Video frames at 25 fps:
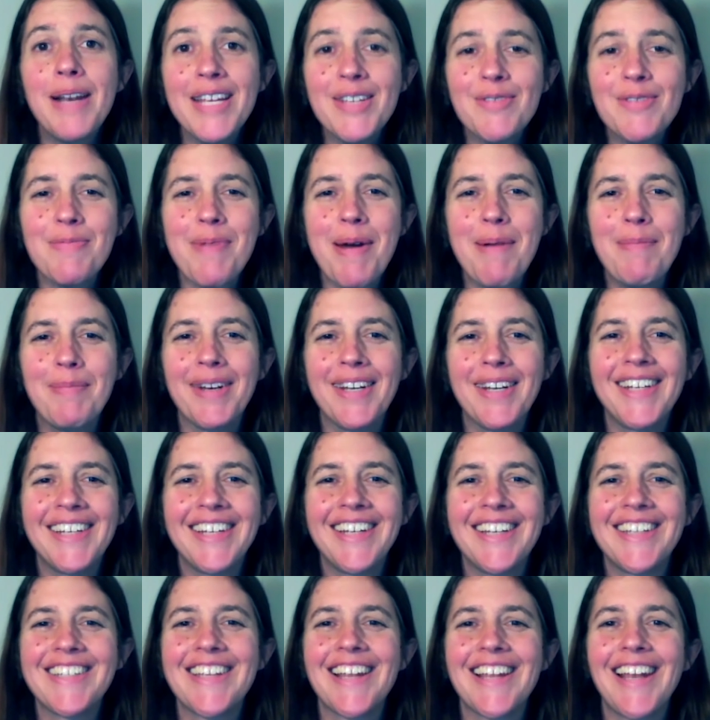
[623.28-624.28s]
Please remember
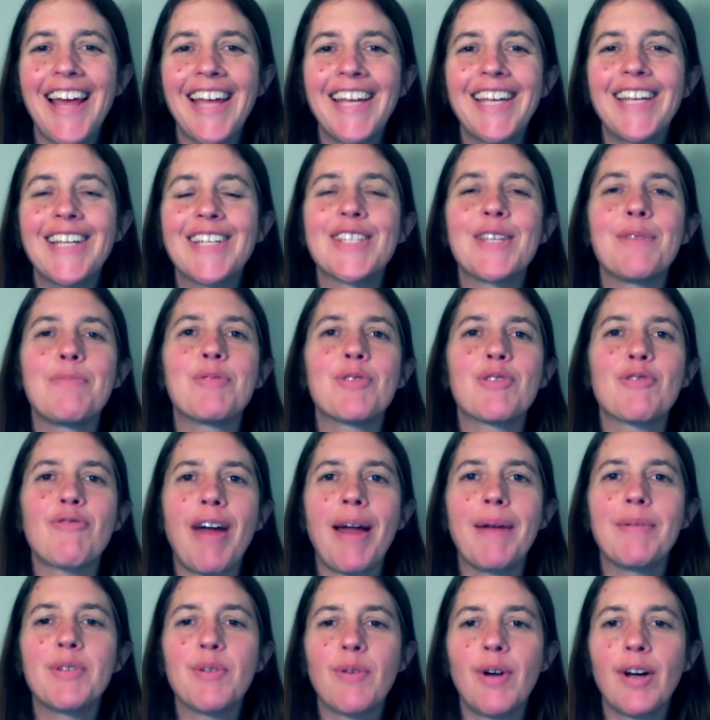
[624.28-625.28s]
to like and
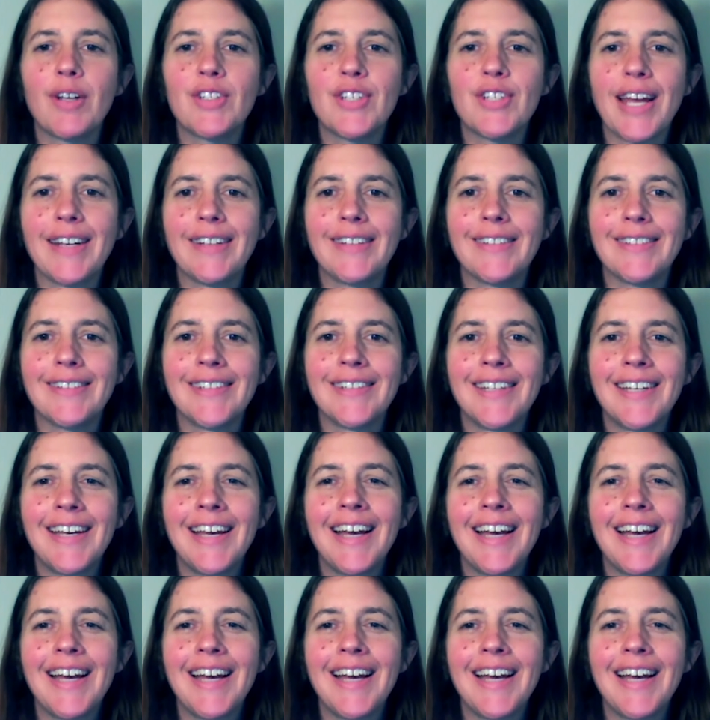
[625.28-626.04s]
subscribe to our channel.